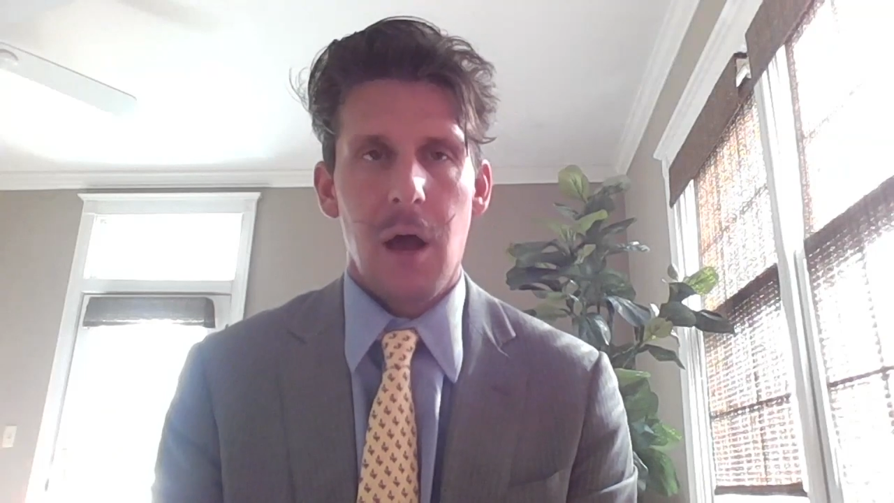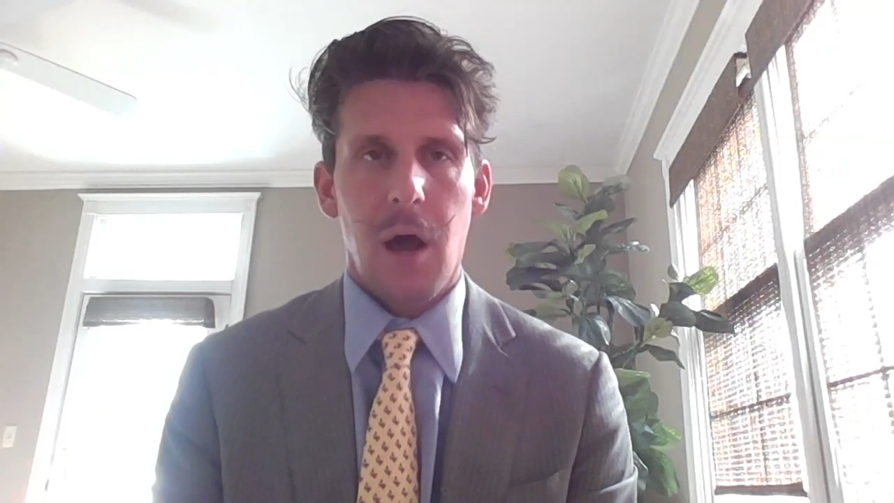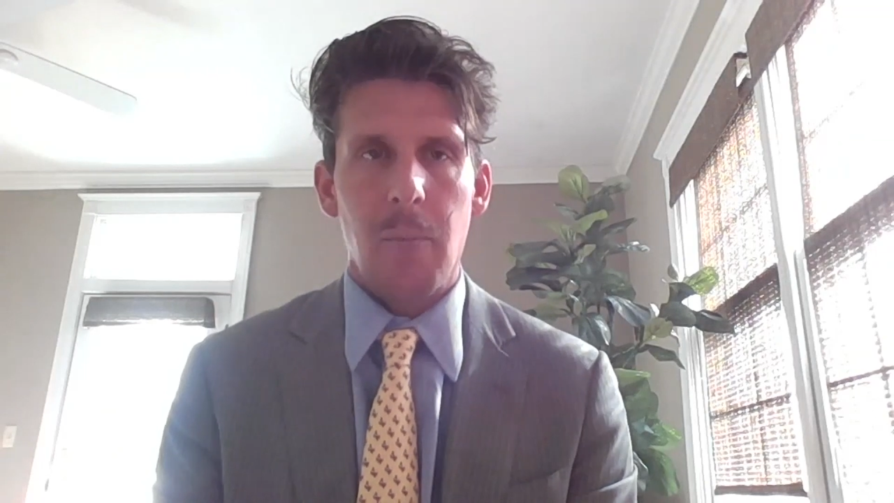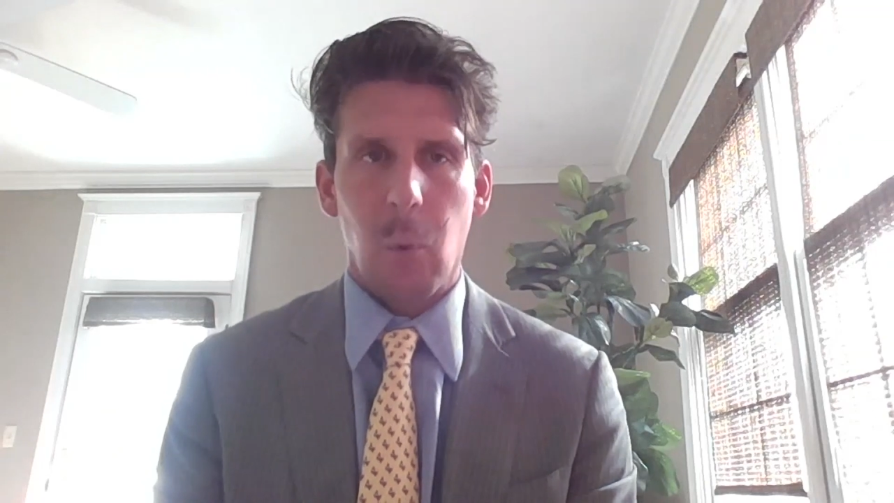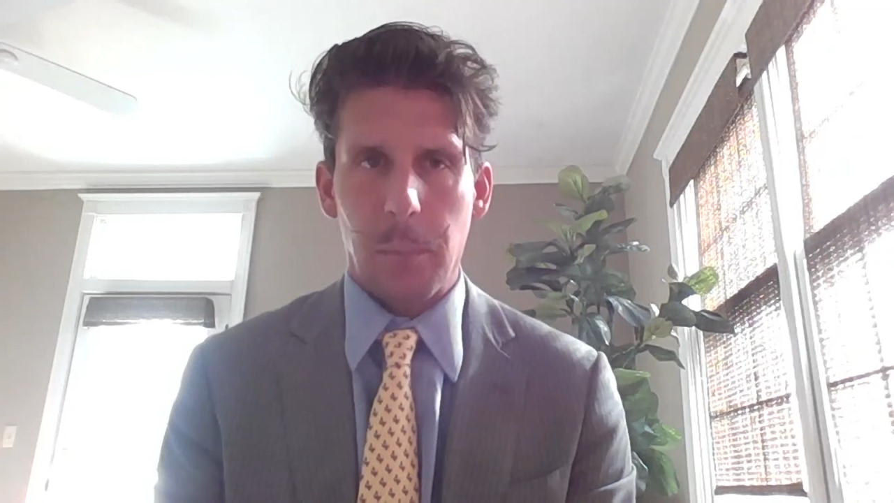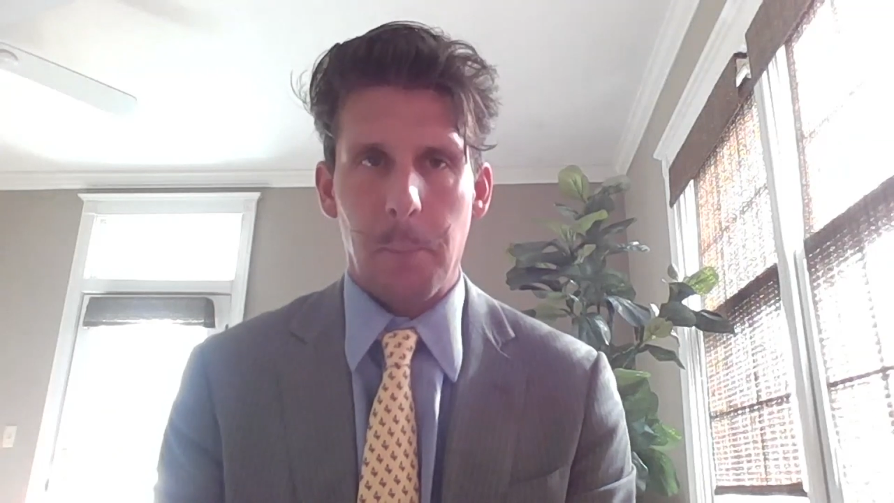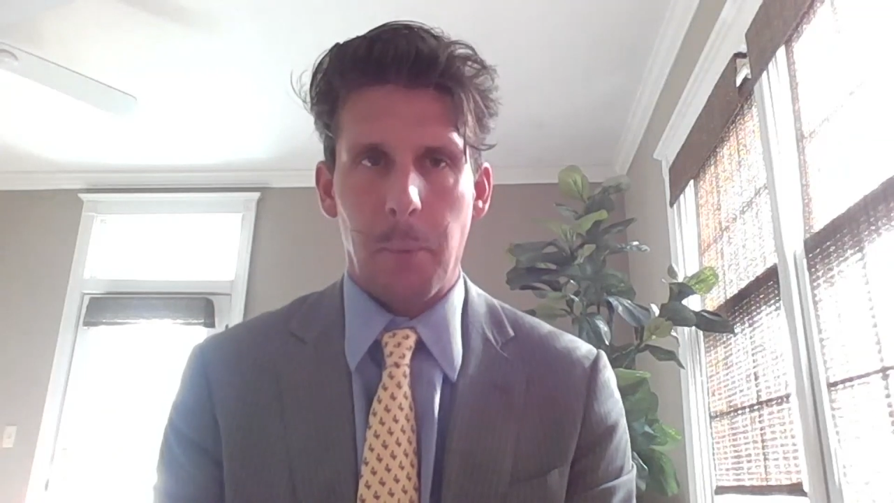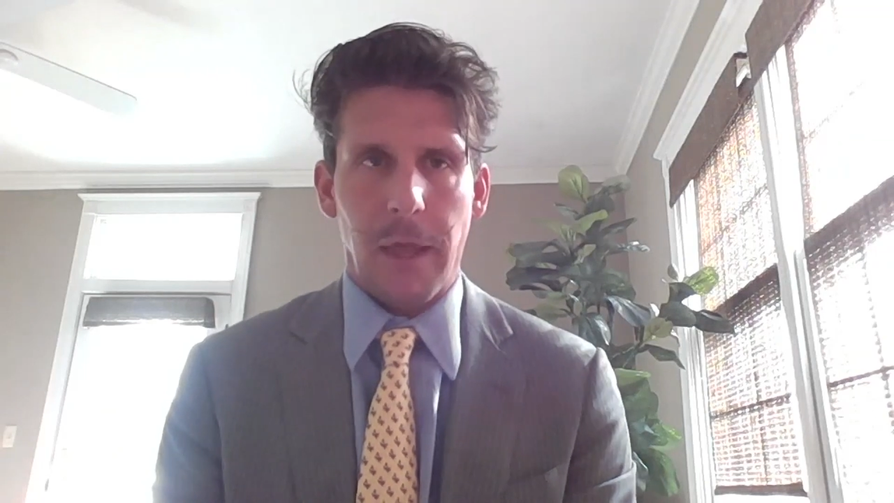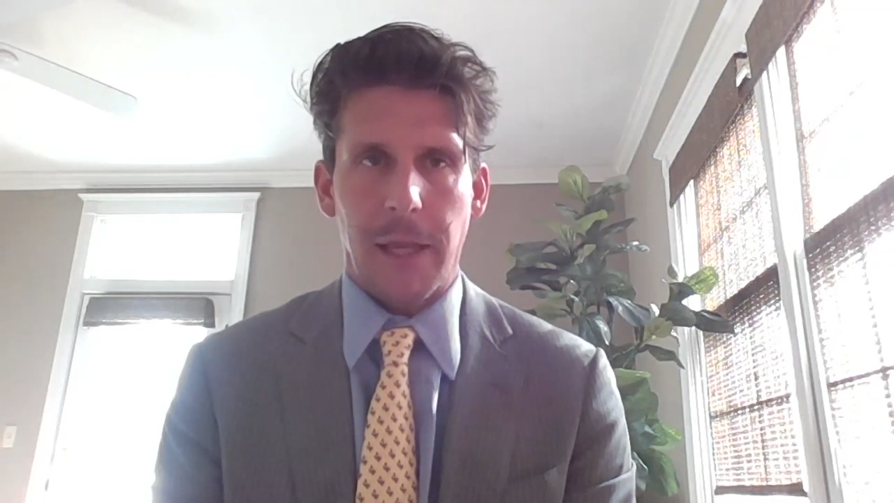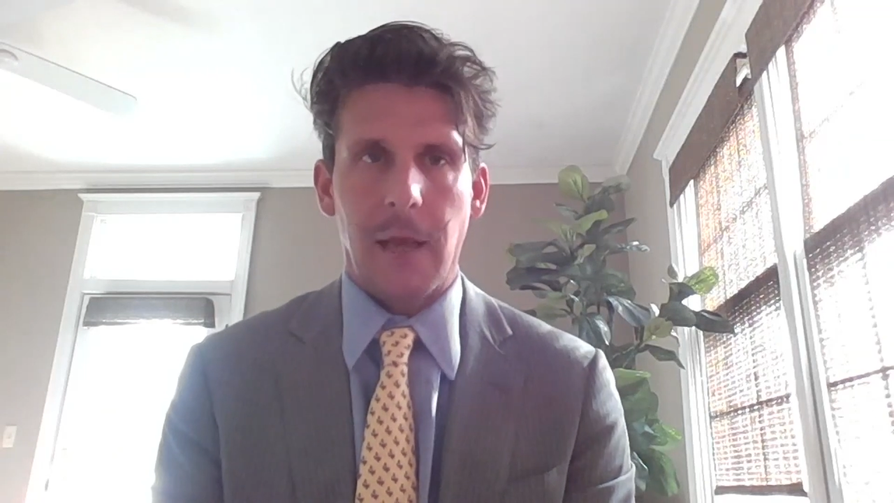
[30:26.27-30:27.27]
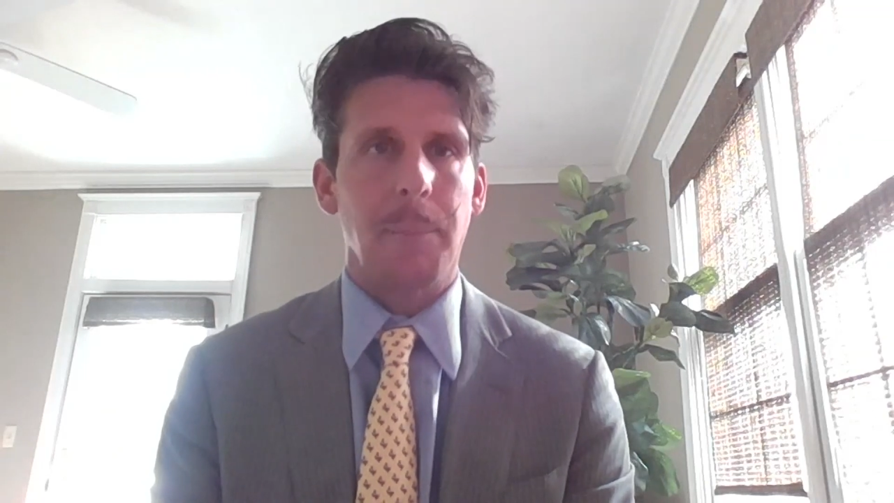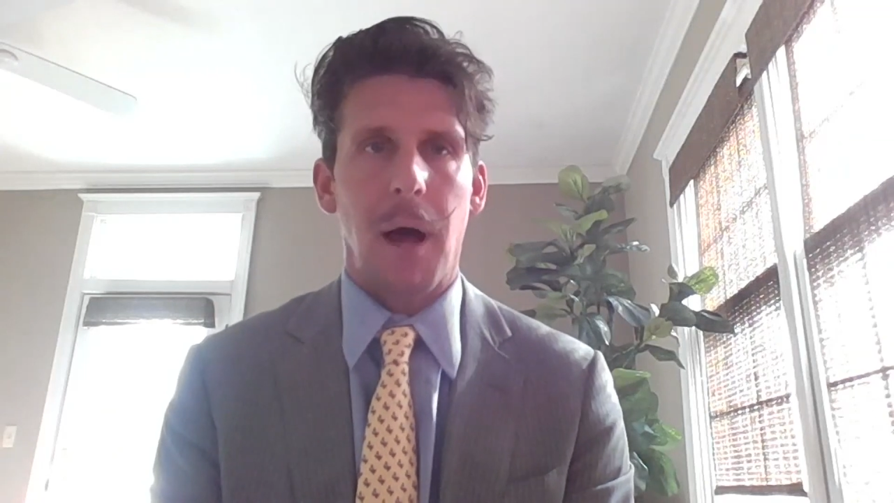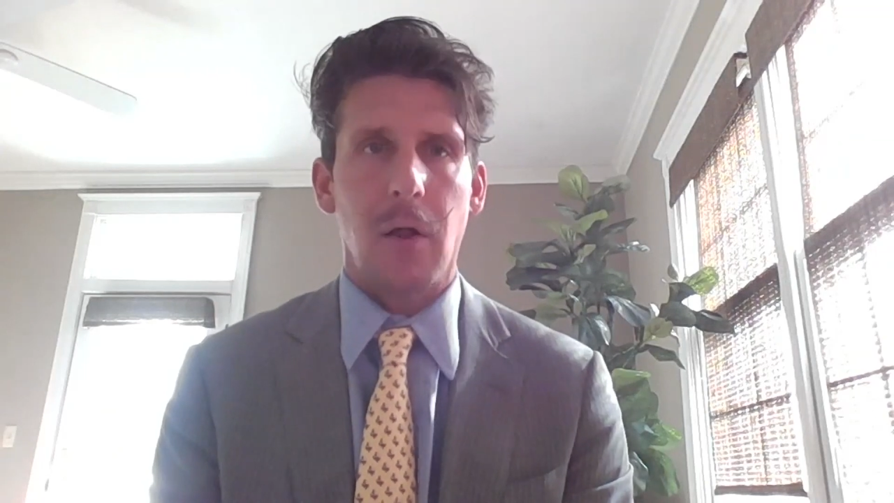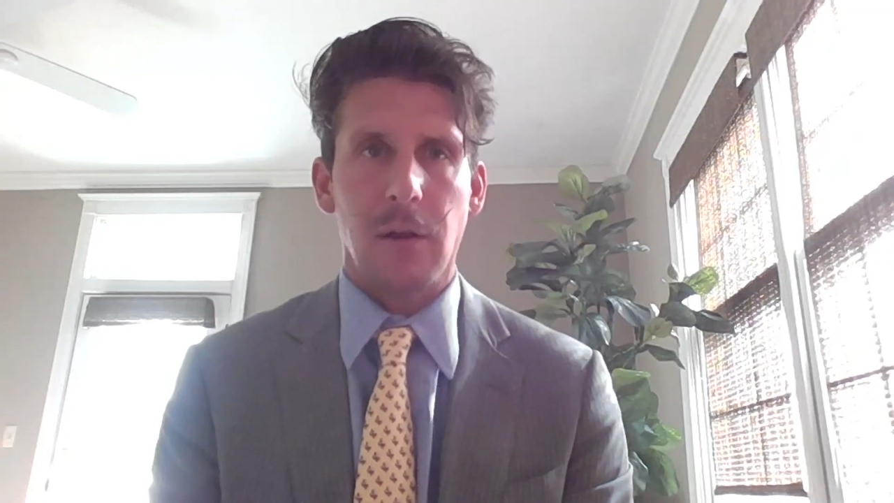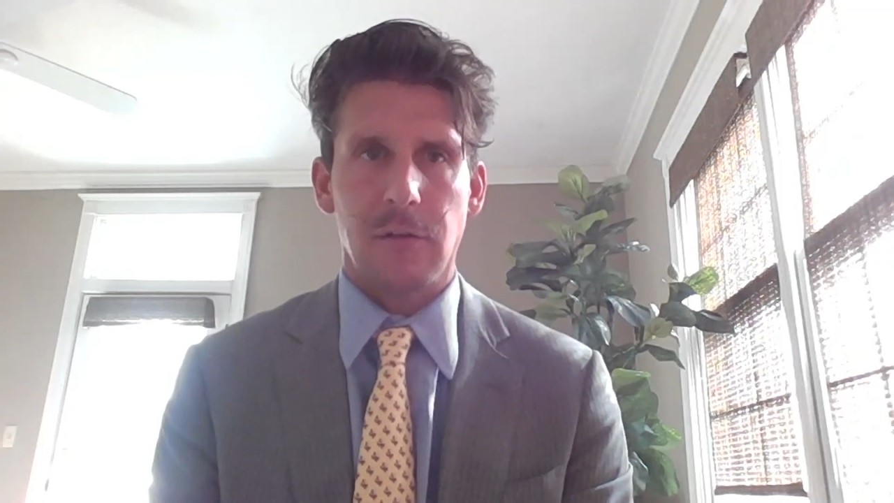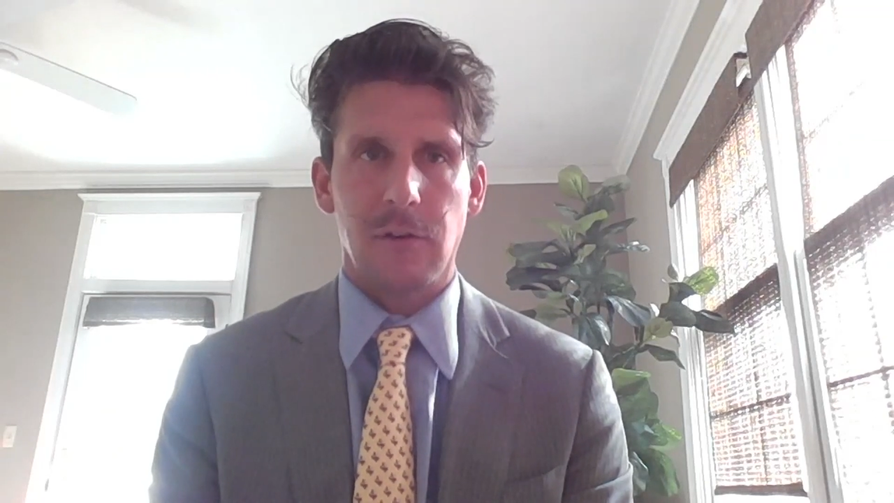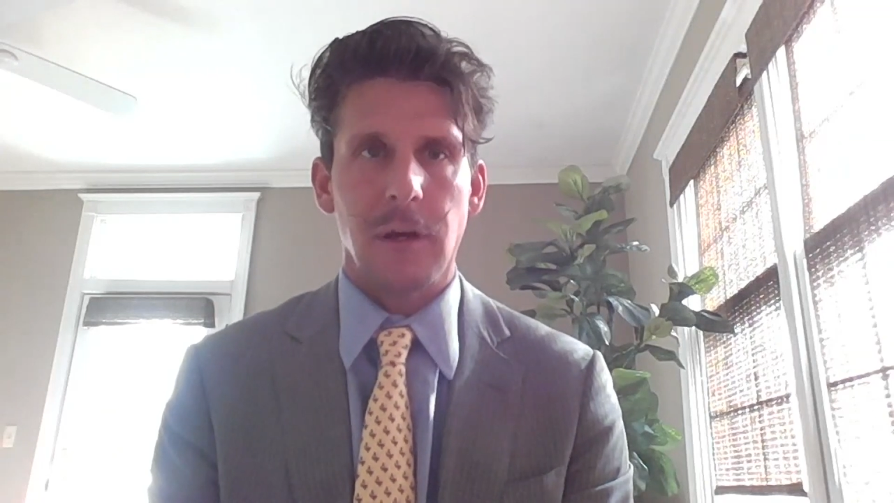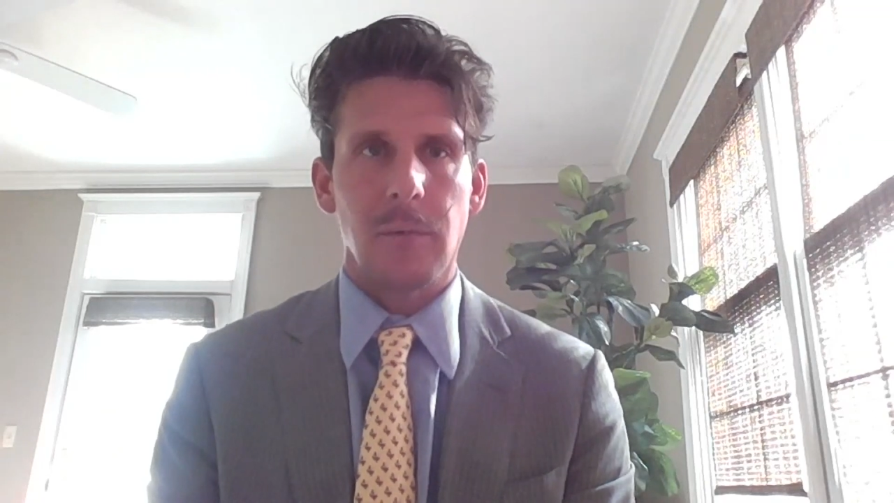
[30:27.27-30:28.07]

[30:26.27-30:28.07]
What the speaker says: a more blanket policy,